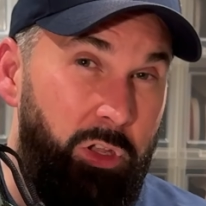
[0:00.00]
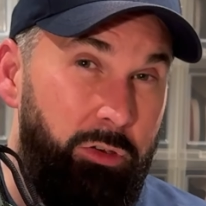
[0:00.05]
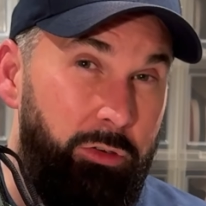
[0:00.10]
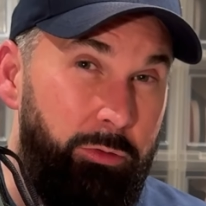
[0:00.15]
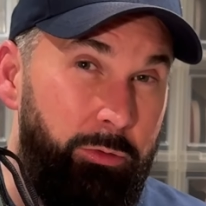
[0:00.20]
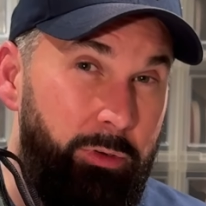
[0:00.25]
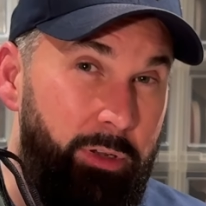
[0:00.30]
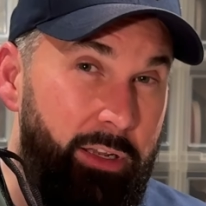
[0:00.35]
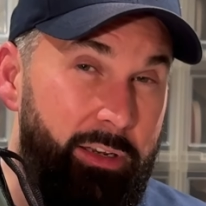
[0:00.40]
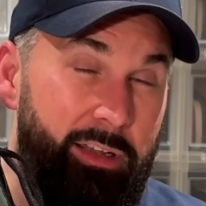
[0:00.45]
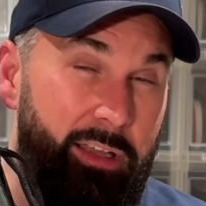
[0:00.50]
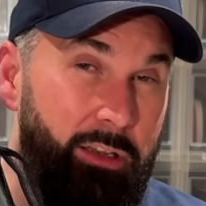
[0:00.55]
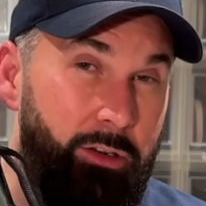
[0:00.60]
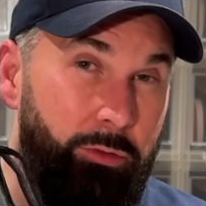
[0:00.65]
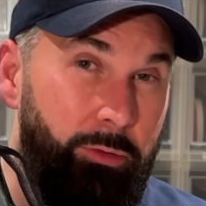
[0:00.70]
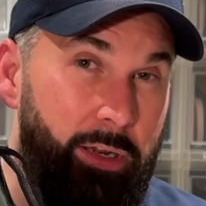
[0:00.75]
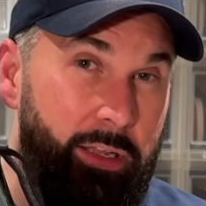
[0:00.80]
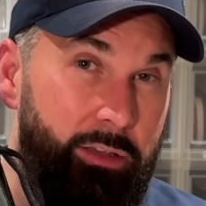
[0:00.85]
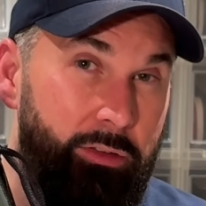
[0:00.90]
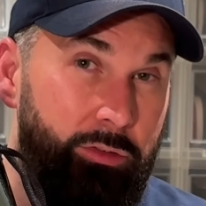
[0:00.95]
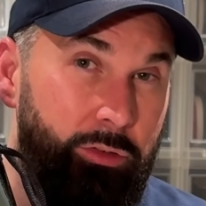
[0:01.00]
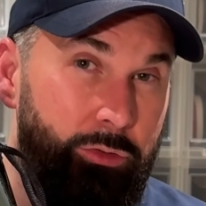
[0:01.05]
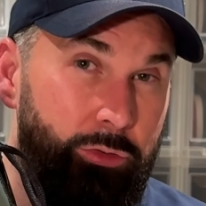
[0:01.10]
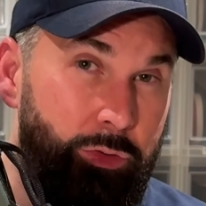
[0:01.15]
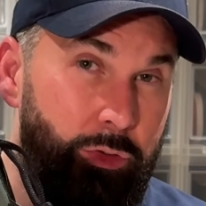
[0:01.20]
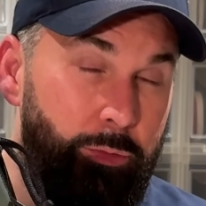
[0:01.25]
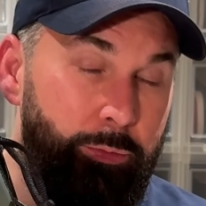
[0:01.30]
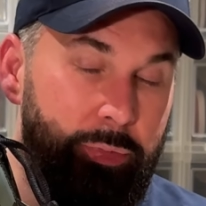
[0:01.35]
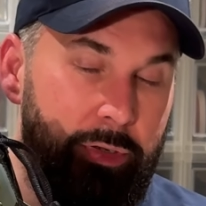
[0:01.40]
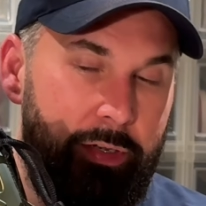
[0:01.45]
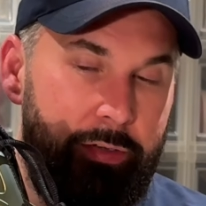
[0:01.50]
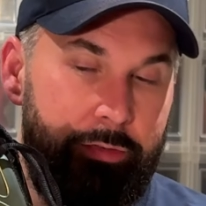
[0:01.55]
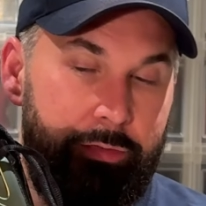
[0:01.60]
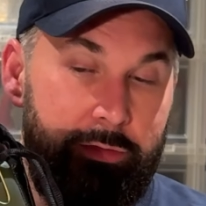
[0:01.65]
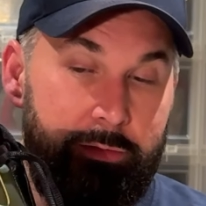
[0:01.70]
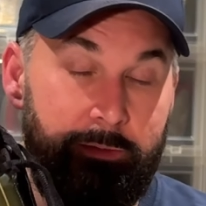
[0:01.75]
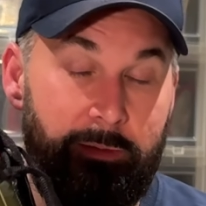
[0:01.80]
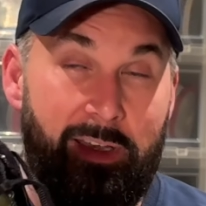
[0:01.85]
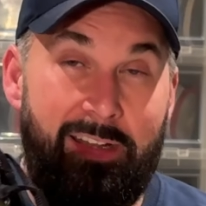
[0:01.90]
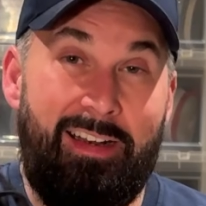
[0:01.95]
red and gray, so two pairs,
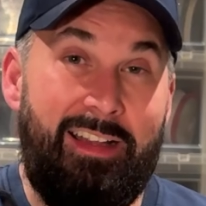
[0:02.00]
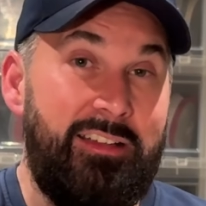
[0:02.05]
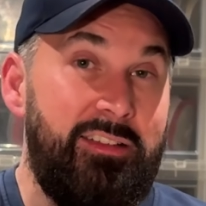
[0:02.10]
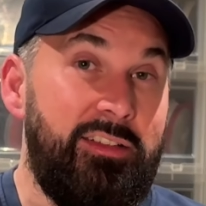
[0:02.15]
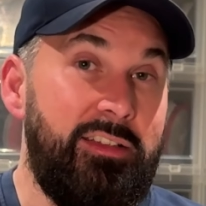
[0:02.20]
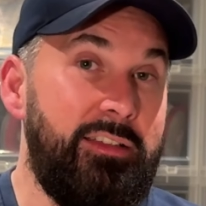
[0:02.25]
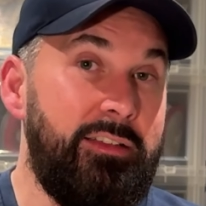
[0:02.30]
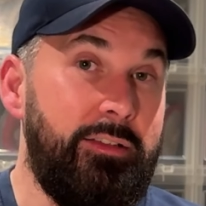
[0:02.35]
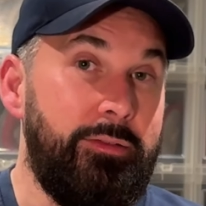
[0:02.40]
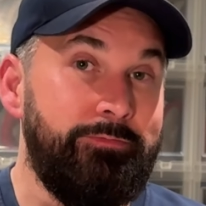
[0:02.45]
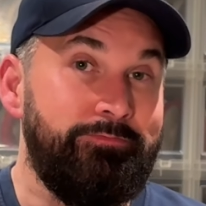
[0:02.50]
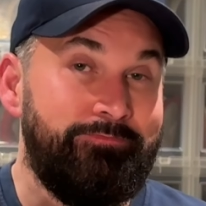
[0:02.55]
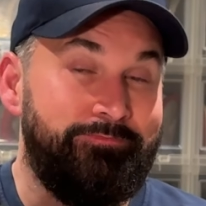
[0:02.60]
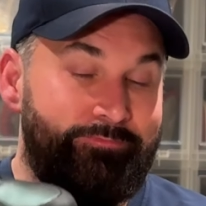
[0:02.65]
and that's it.